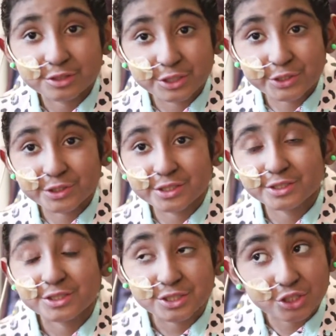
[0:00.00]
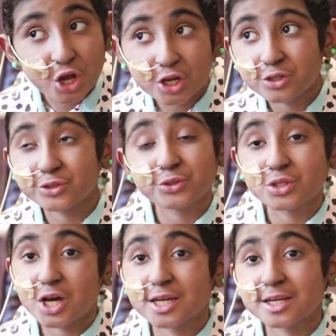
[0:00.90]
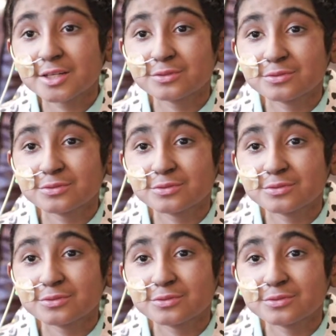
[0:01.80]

your son or your daughter